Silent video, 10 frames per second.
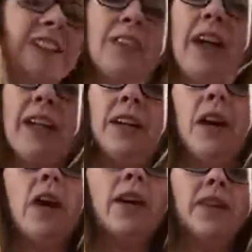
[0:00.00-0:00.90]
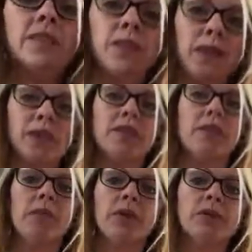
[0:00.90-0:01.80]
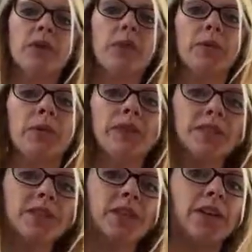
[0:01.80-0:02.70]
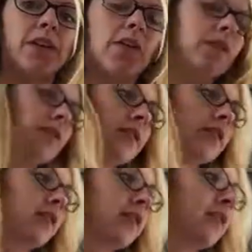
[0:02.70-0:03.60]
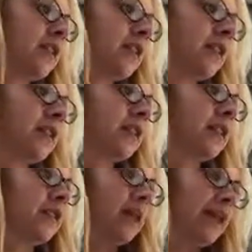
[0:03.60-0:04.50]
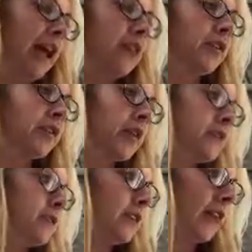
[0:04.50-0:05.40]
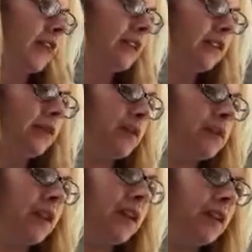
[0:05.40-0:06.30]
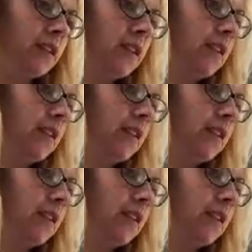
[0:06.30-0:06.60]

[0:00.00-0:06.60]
Right? Okay, so thanks so much. We hope you like this video. Have a good rest of your day. Anything you want to say?